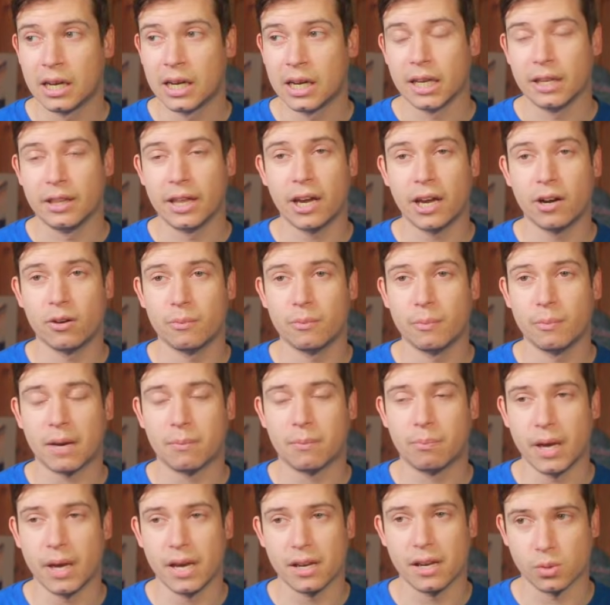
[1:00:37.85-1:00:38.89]
They don't make
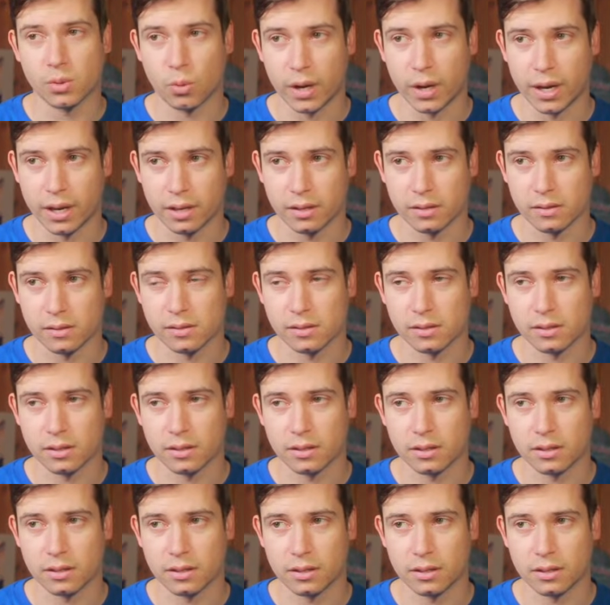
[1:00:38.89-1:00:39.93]
big swings
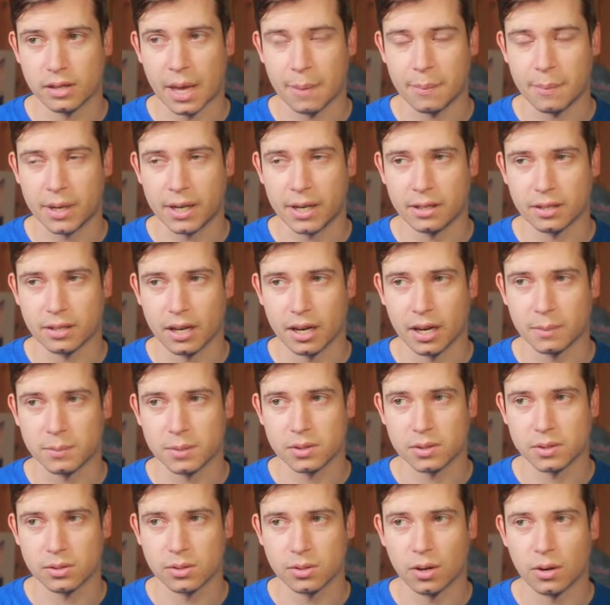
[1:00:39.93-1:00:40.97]
that many times.
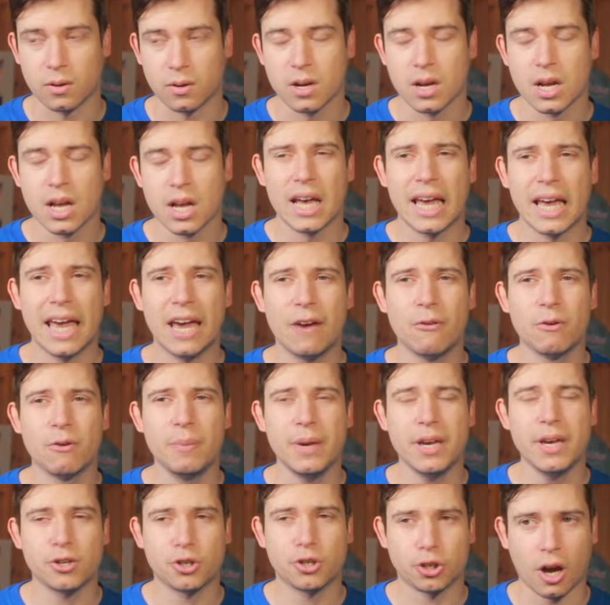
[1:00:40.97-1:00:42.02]
So it would
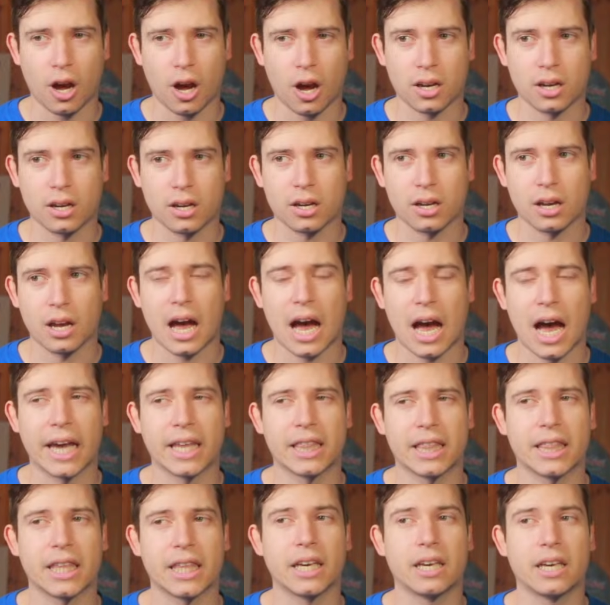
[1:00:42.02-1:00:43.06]
be a shock. I
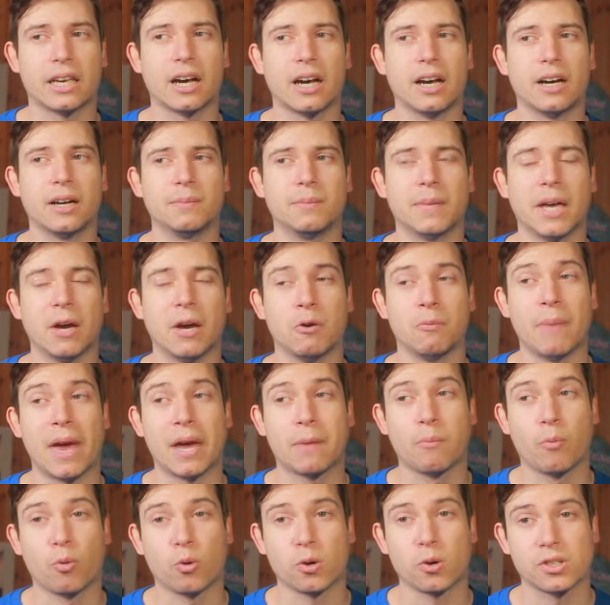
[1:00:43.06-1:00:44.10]
think it would make
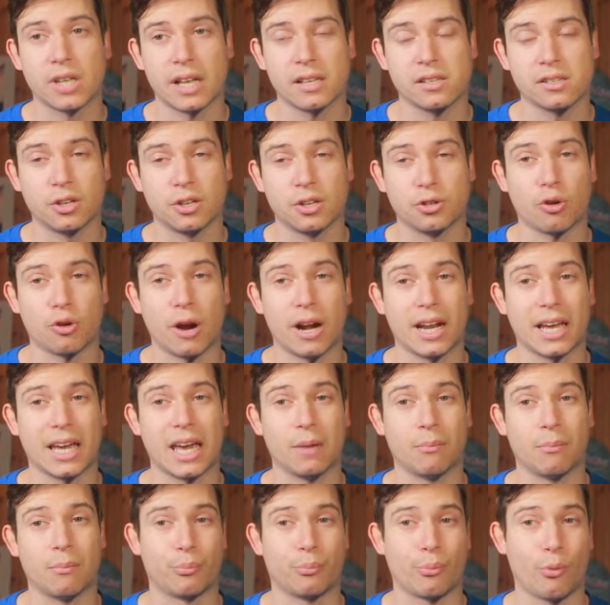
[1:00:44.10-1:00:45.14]
more sense to try to
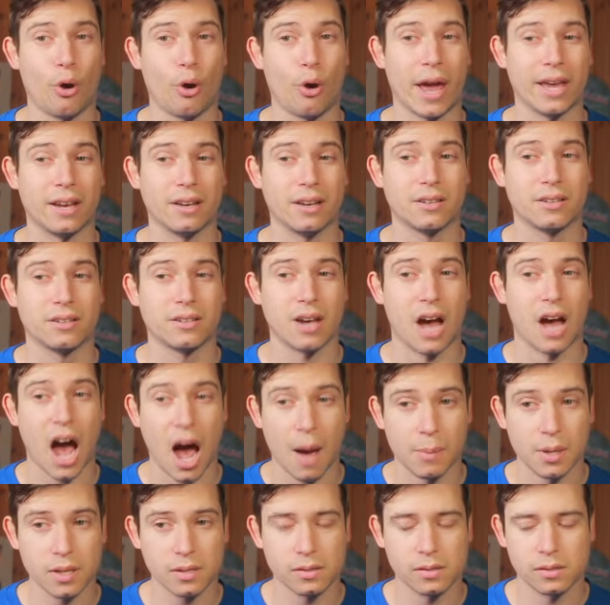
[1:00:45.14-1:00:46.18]
get Brian
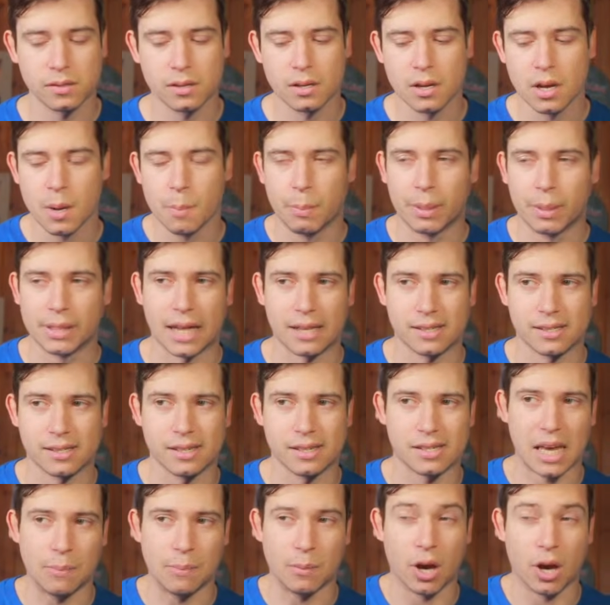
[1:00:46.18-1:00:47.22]
Thomas, but that's the
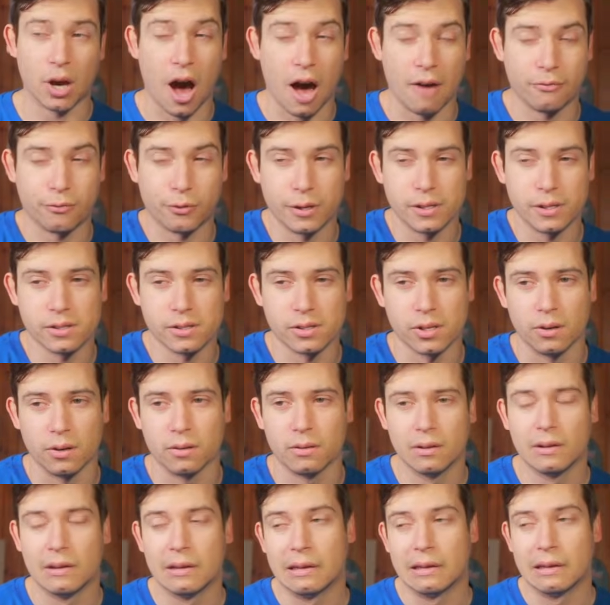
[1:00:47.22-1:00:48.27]
same conference, so
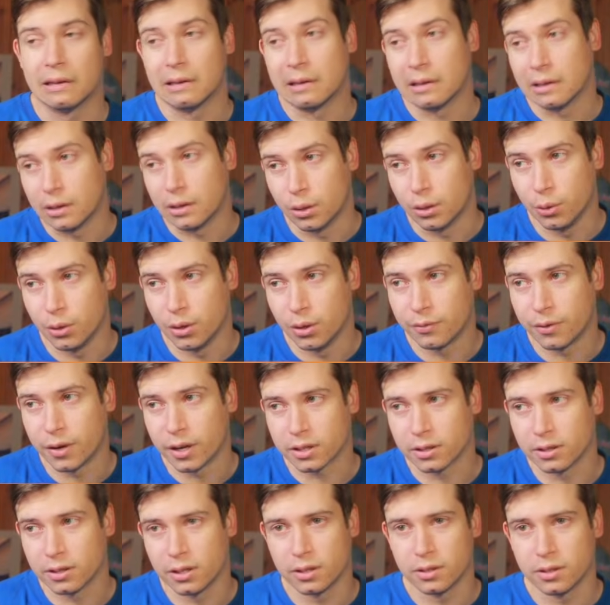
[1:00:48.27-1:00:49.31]
who the fuck
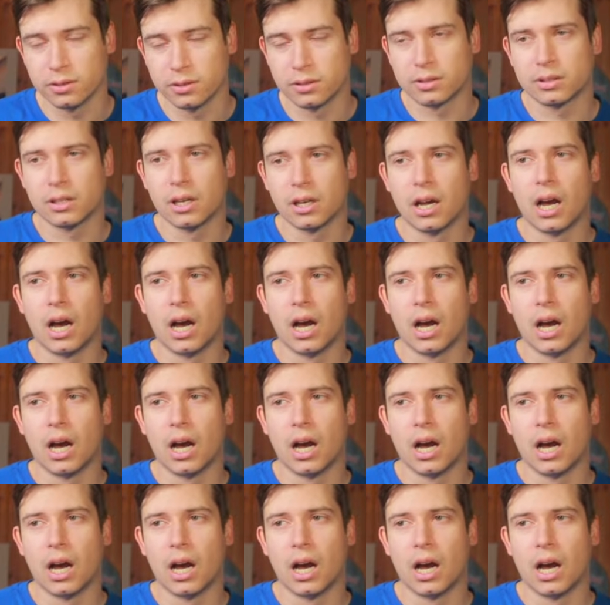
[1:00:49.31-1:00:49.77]
knows?